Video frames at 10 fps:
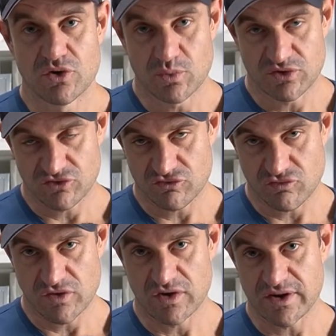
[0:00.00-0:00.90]
which is
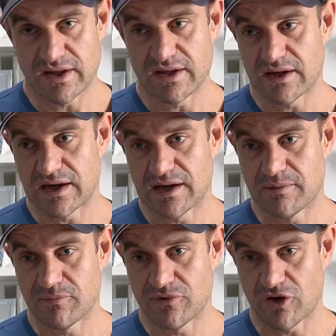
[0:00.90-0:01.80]
really
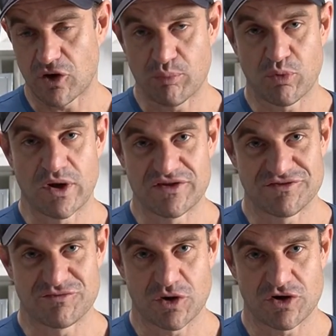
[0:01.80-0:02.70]
the whole
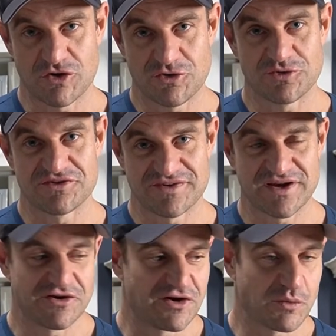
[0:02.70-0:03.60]
point of what Google has
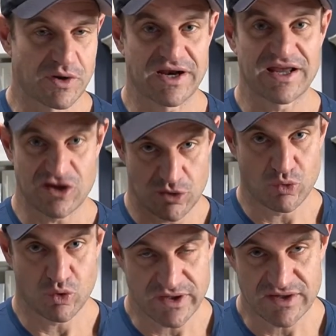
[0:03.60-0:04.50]
said. You know, we're going to get you
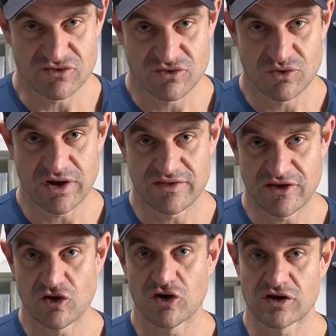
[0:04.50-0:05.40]
more leads, and
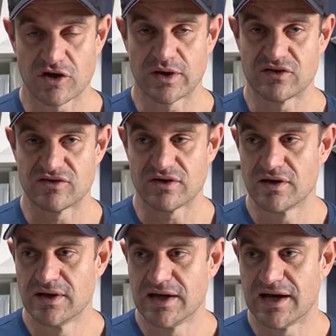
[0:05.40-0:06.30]
they're not going
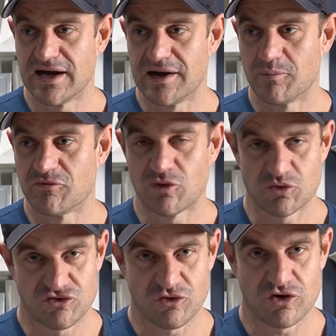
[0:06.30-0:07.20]
to
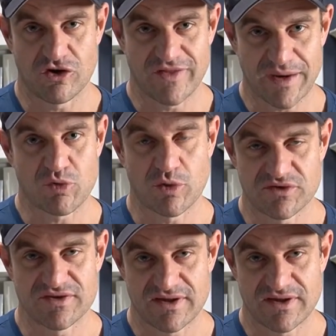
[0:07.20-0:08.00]
fall short on that promise